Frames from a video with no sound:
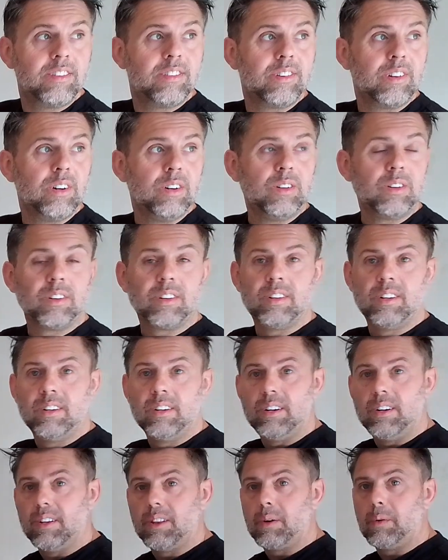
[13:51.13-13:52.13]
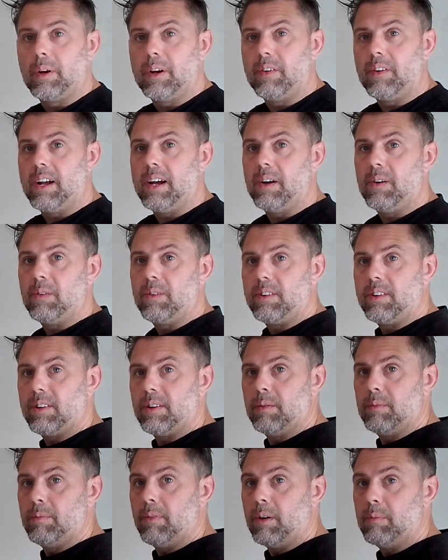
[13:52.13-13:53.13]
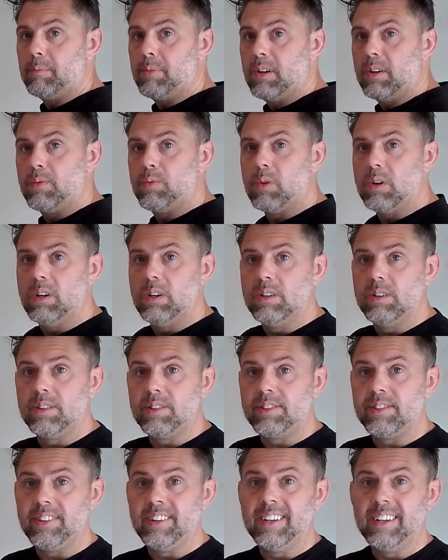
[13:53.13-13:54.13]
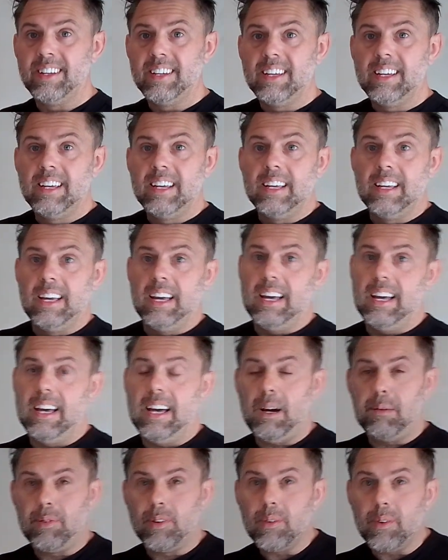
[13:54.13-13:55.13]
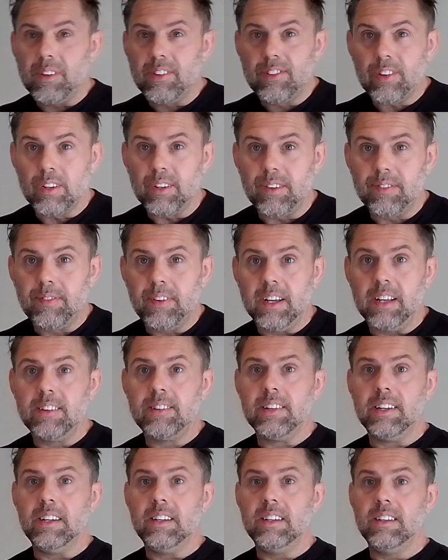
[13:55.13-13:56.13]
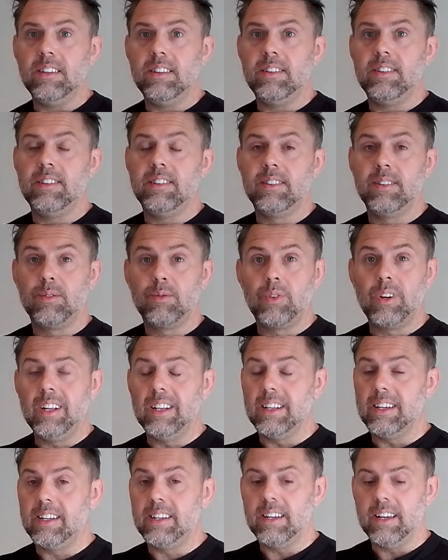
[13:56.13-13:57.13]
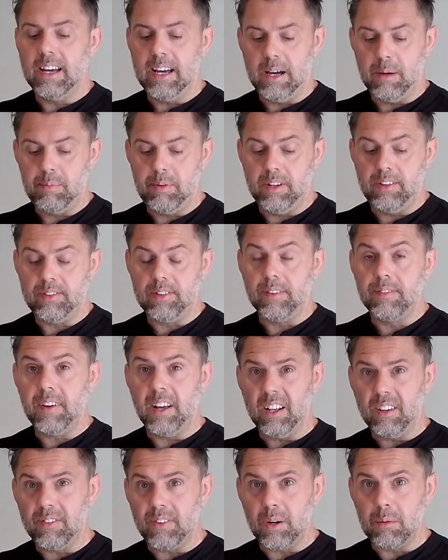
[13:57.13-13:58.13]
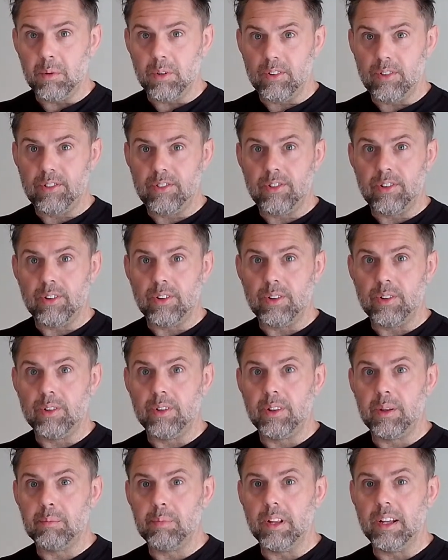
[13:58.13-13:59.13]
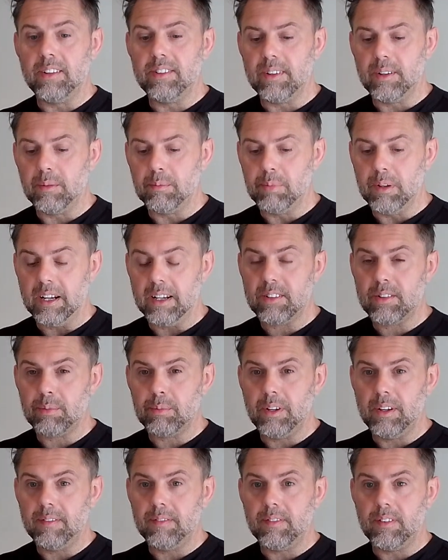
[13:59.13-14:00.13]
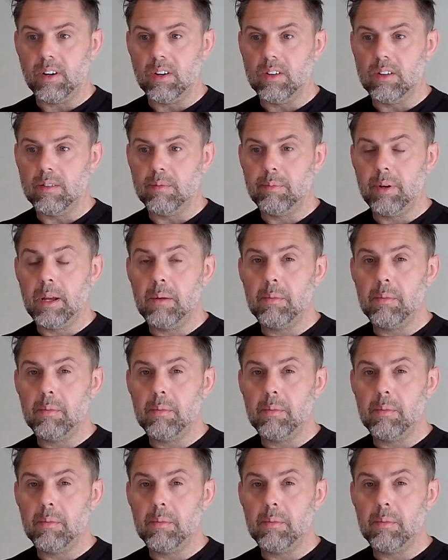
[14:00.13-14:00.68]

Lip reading: installed all the way around on both walls. Absolutely solid fixings, really happy. So thanks very much to the Blazing Blacksmith or